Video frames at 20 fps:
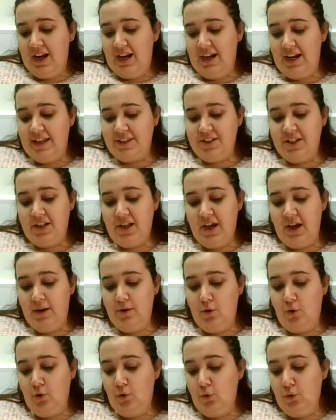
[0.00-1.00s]
let
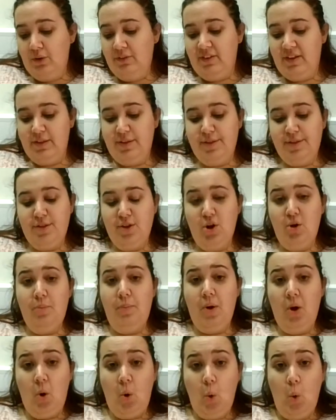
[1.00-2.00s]
alone all of his
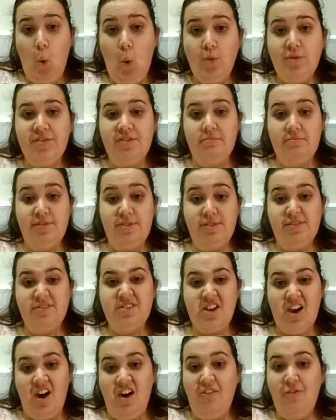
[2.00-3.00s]
super awesome
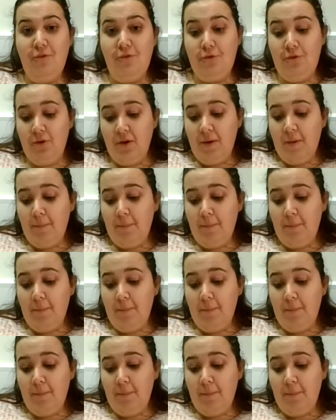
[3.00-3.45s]
stuff.